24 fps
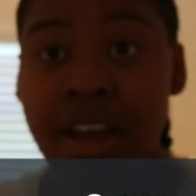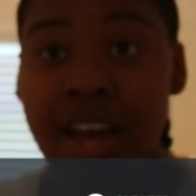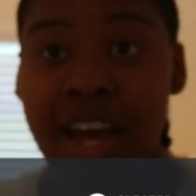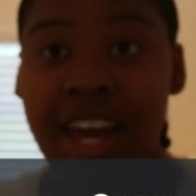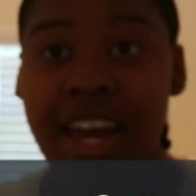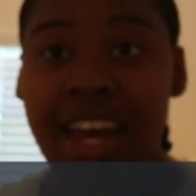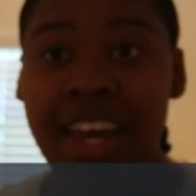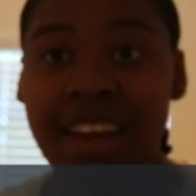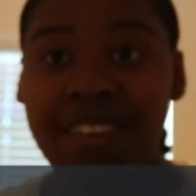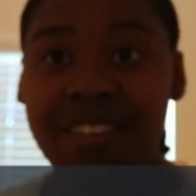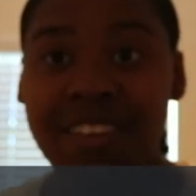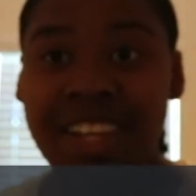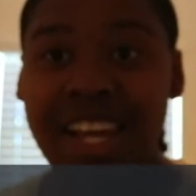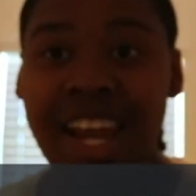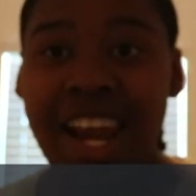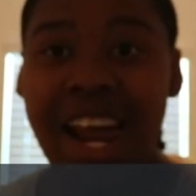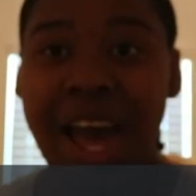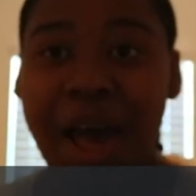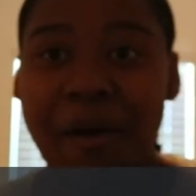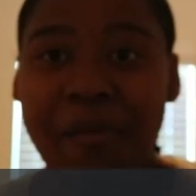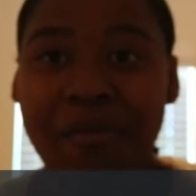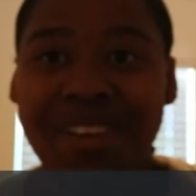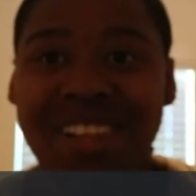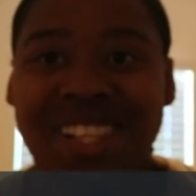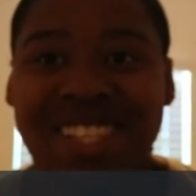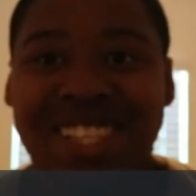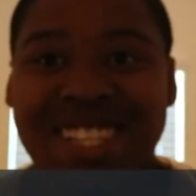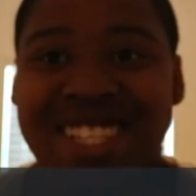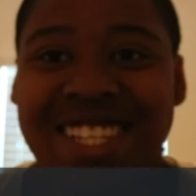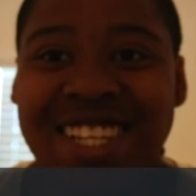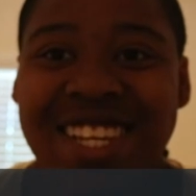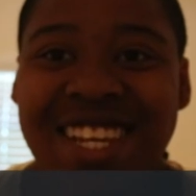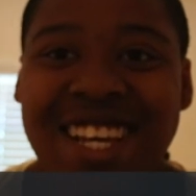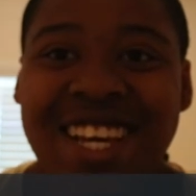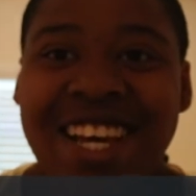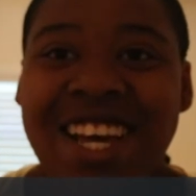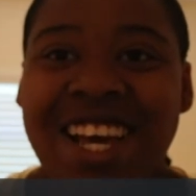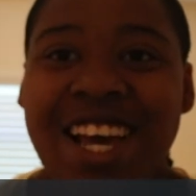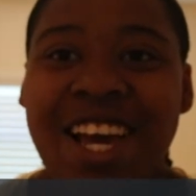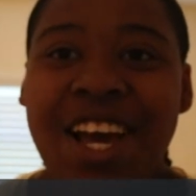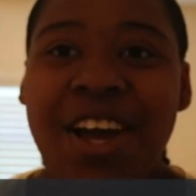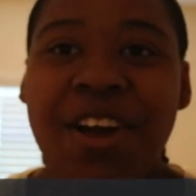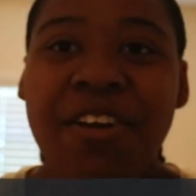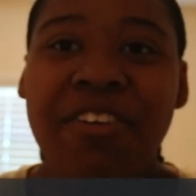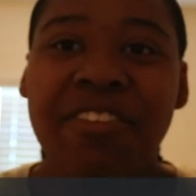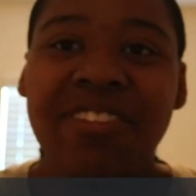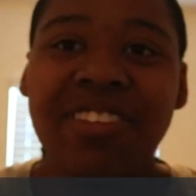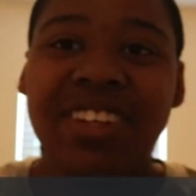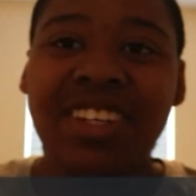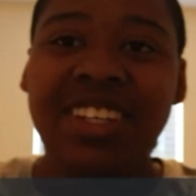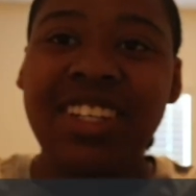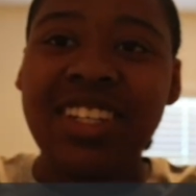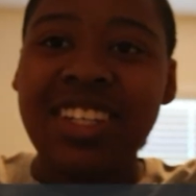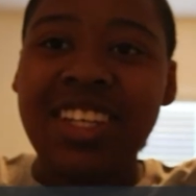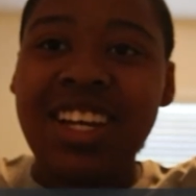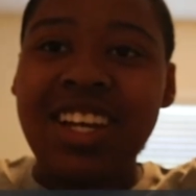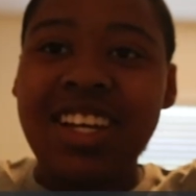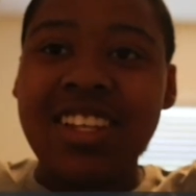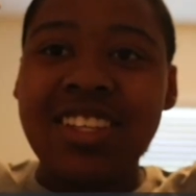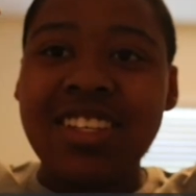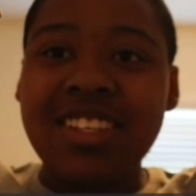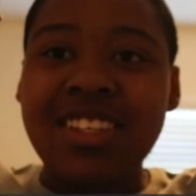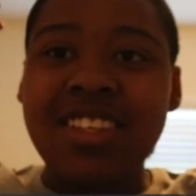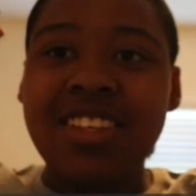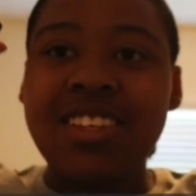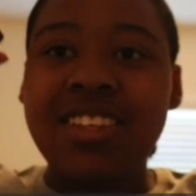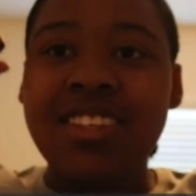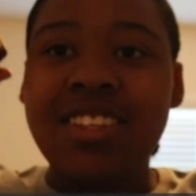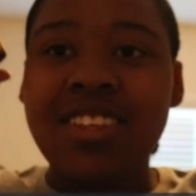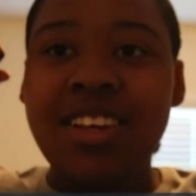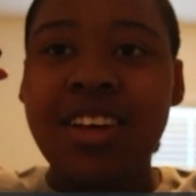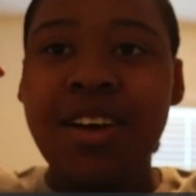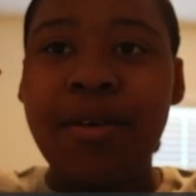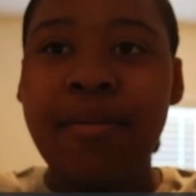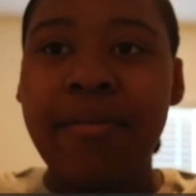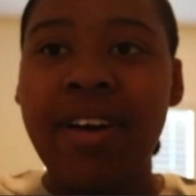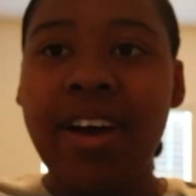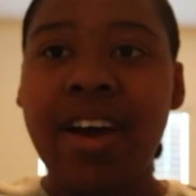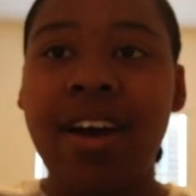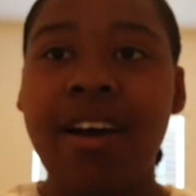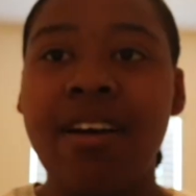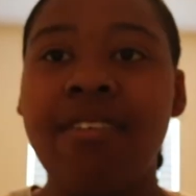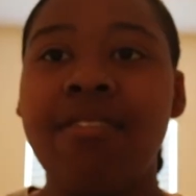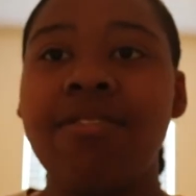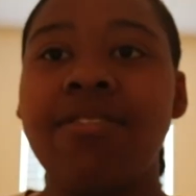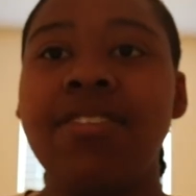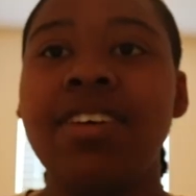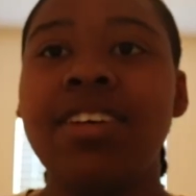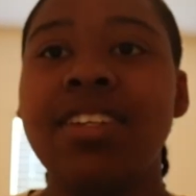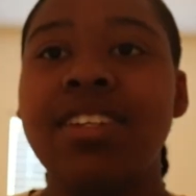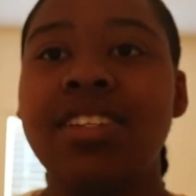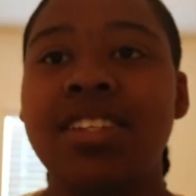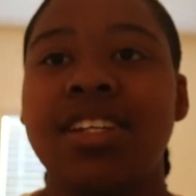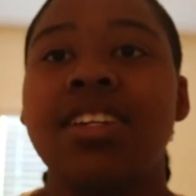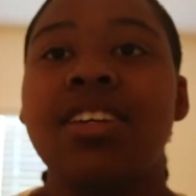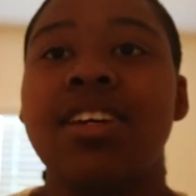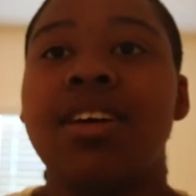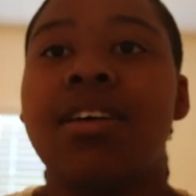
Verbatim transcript: I hate when that happens. And yeah, this is my outfit.